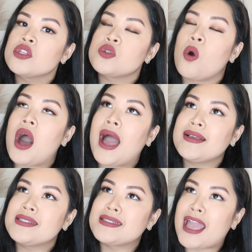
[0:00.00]
So
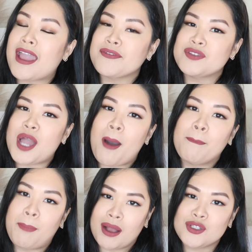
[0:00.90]
I saved a
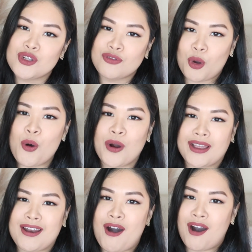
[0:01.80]
bunch of
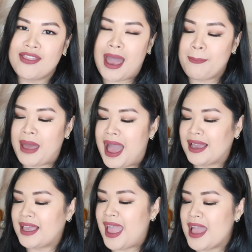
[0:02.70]
coin on that
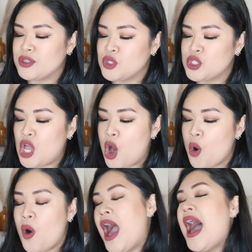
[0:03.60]
bag, and
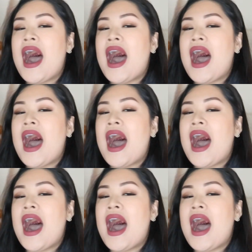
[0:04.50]
so